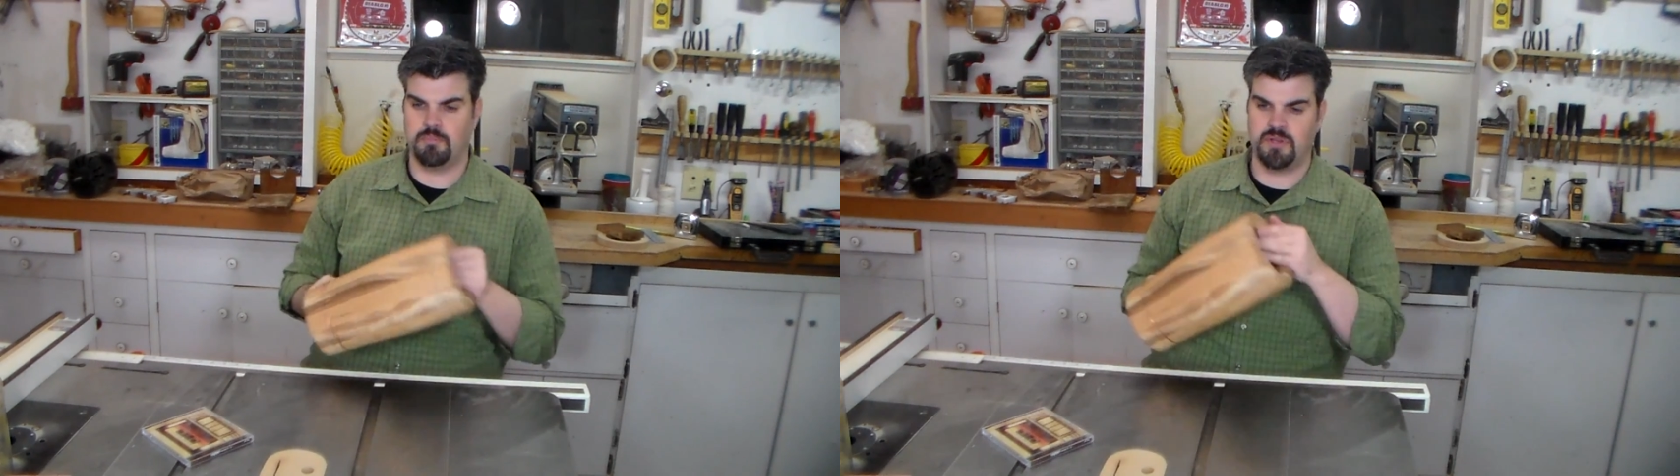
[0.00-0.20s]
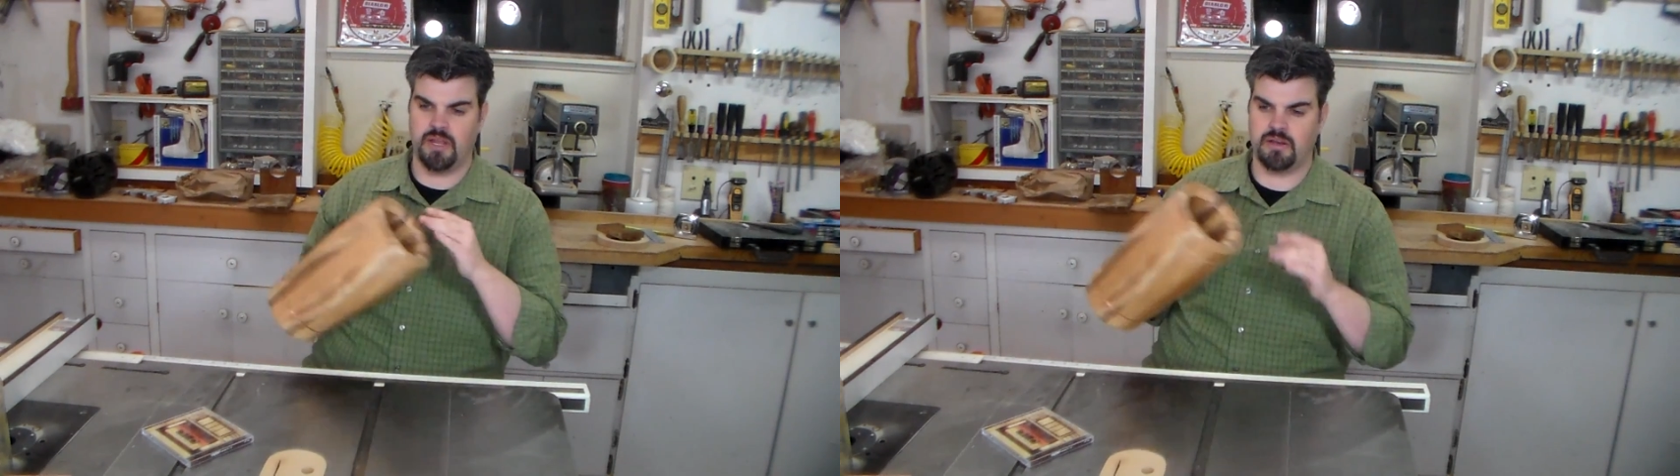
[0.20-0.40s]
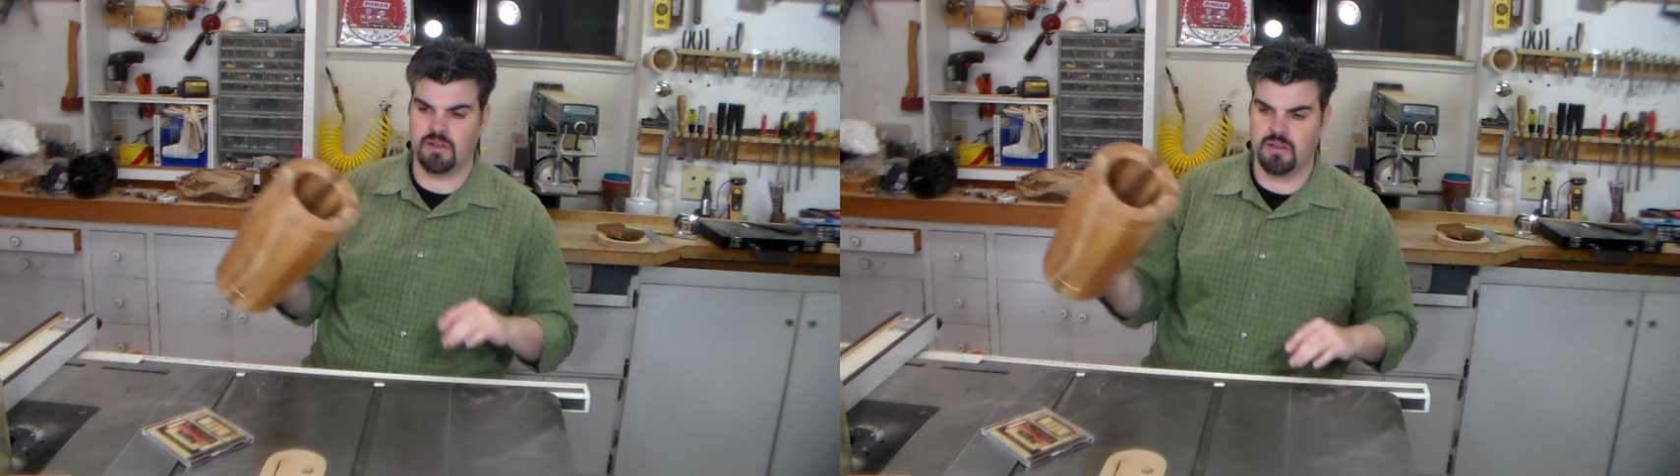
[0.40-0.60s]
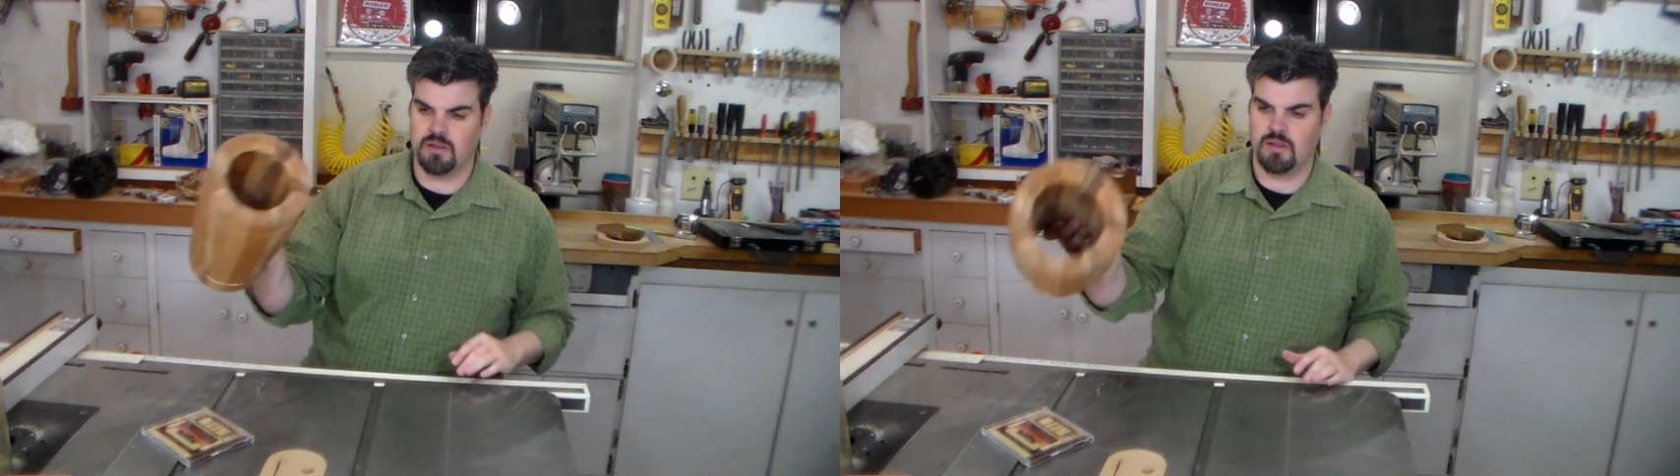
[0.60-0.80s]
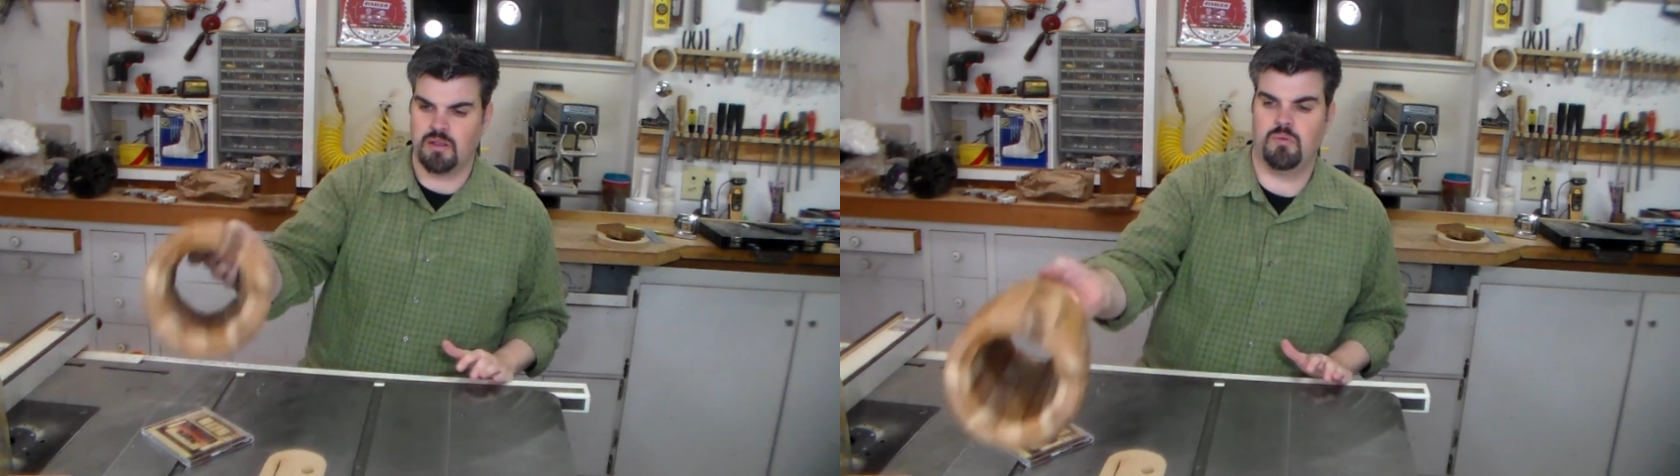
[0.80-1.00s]
update
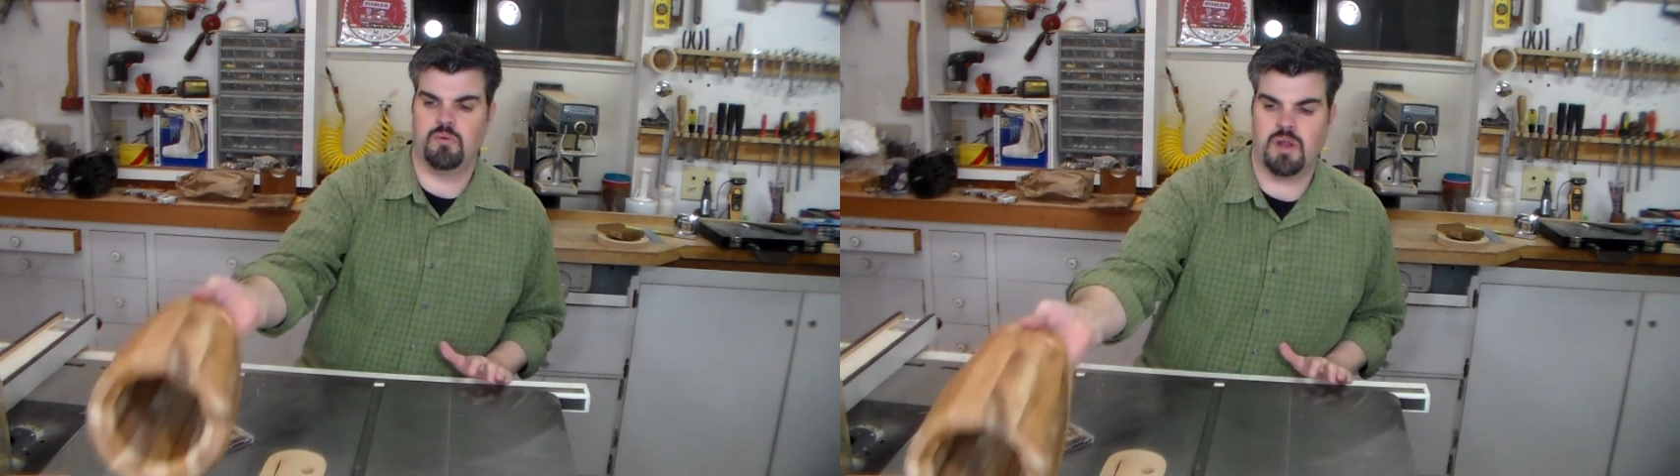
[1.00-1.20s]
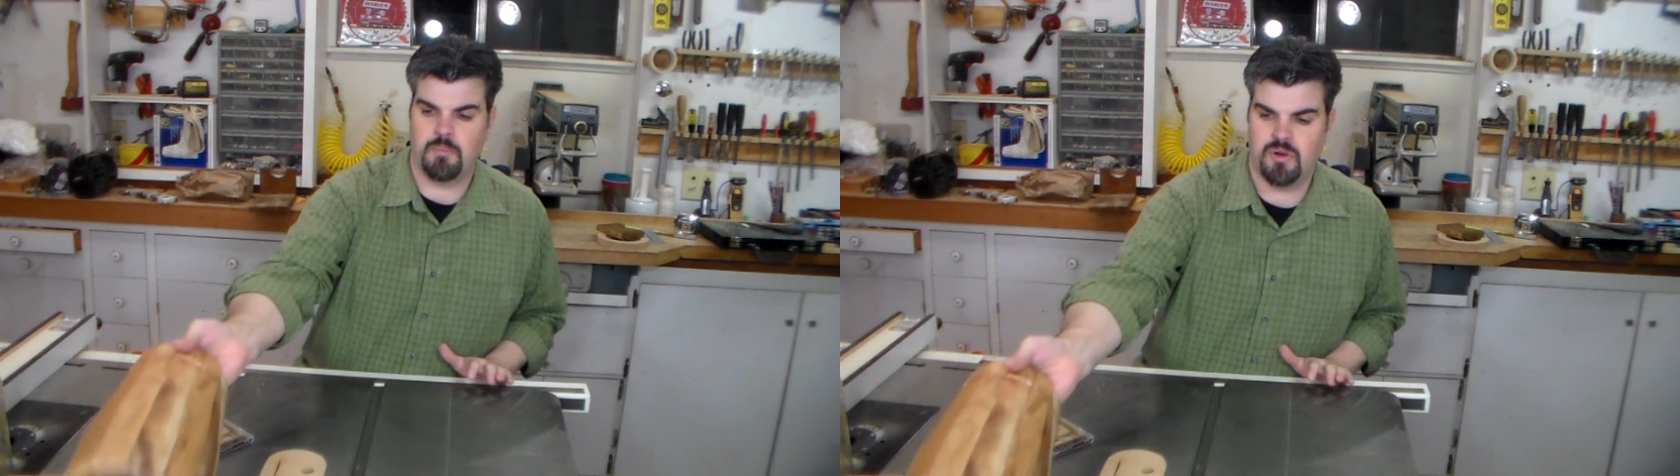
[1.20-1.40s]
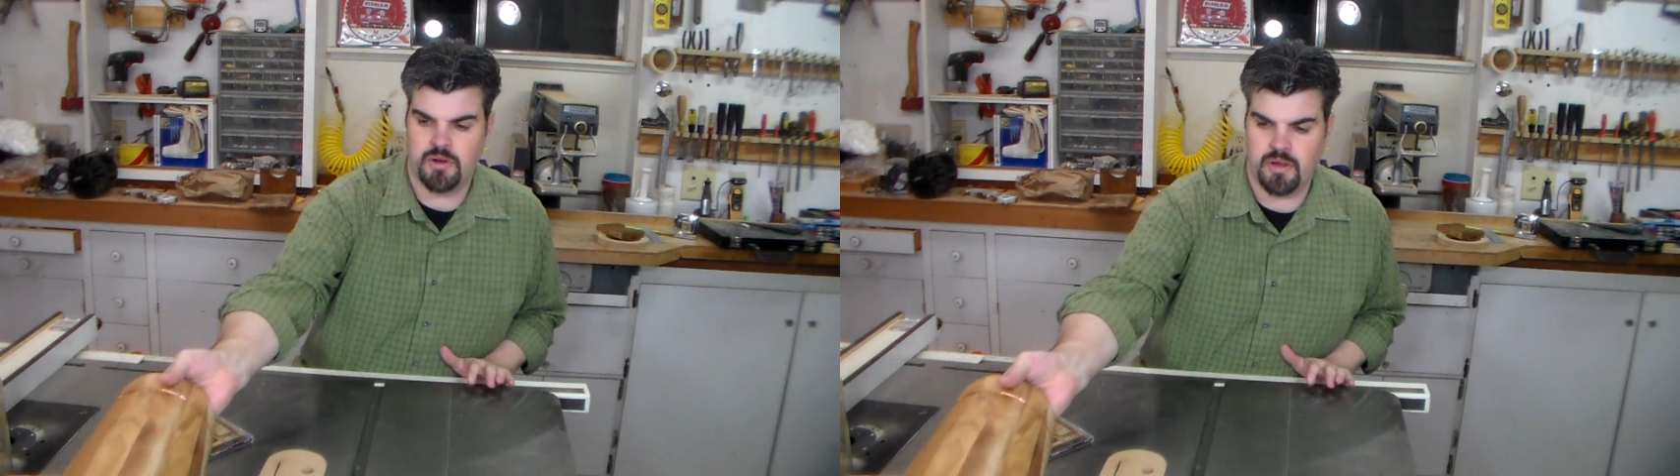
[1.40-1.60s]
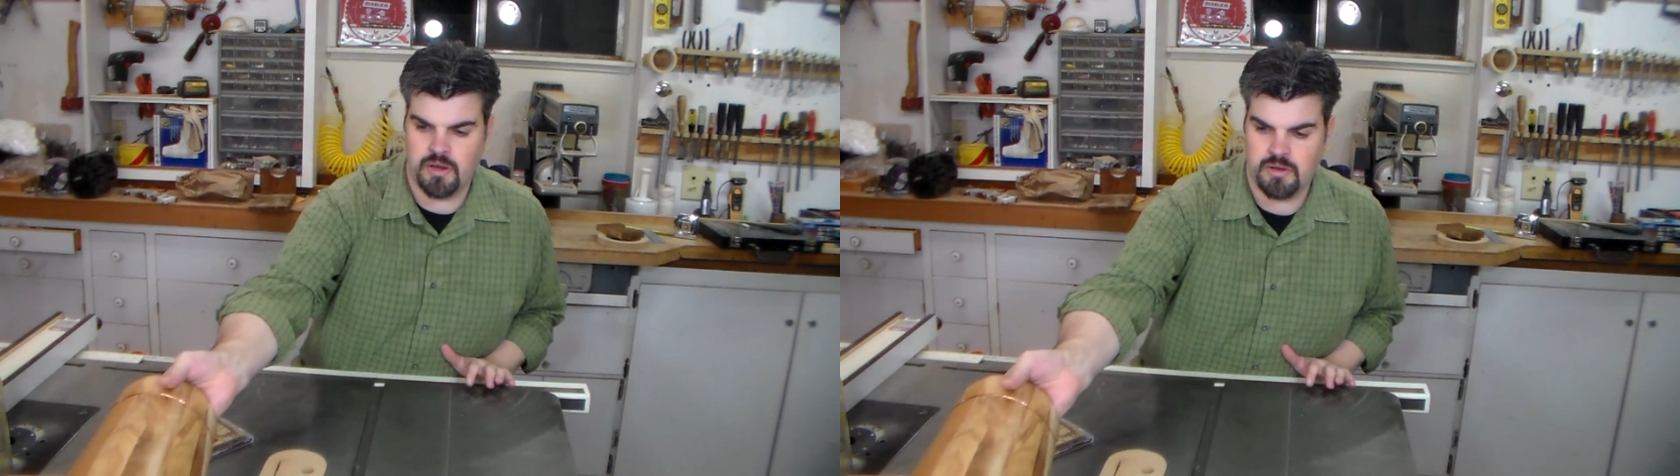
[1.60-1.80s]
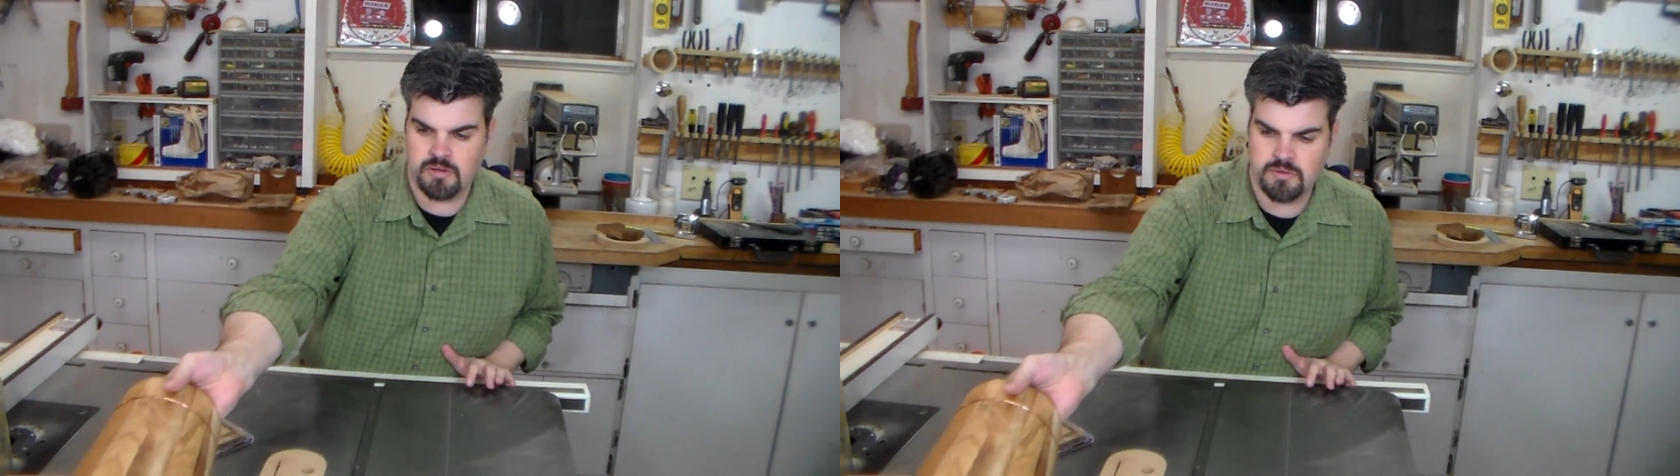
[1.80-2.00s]
when I put it on.